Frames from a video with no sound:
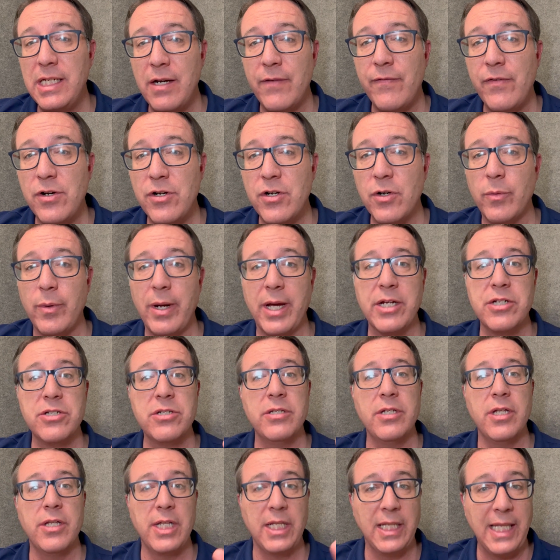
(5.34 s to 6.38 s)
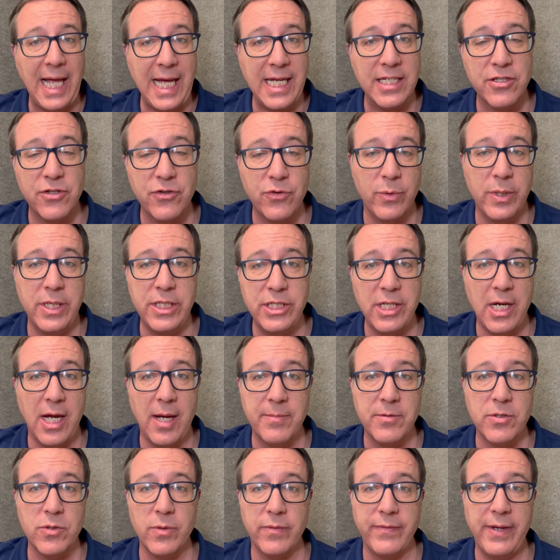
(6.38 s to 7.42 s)
different direction than the last three
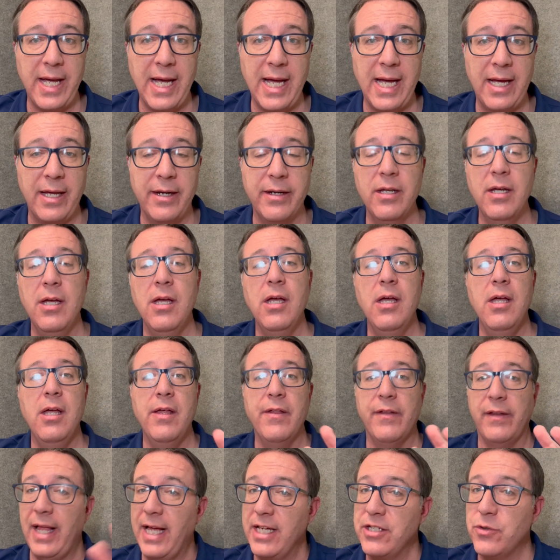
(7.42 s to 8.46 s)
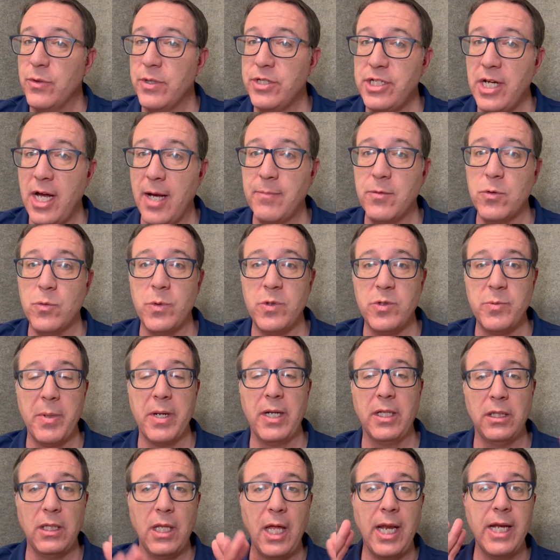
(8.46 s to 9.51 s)
chapters we've had. The last three chapters, we spent
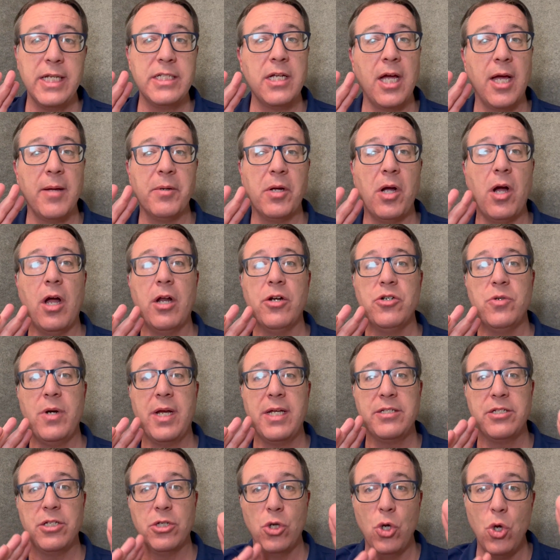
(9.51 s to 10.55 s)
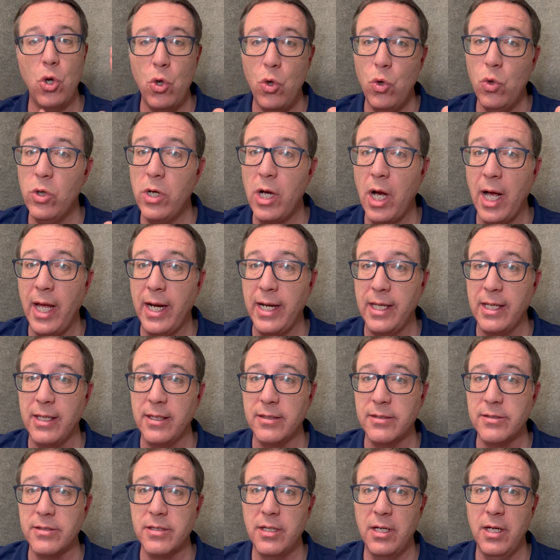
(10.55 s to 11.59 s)
a lot of time contrasting who God
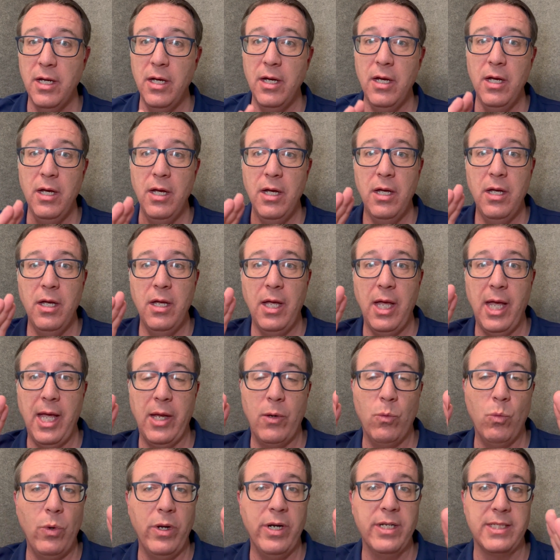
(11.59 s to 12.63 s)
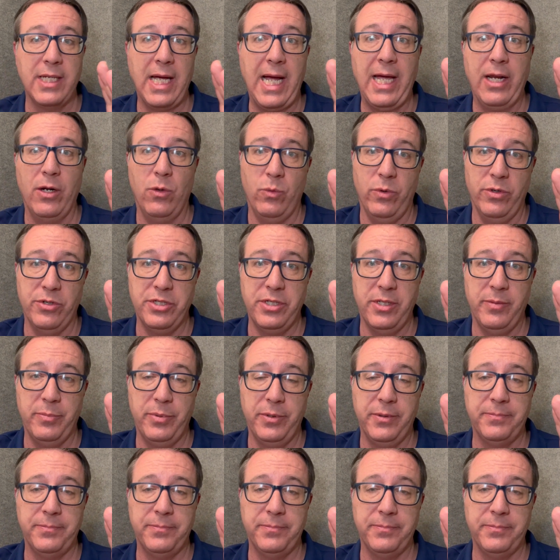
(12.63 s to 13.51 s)
is and what is idol worship,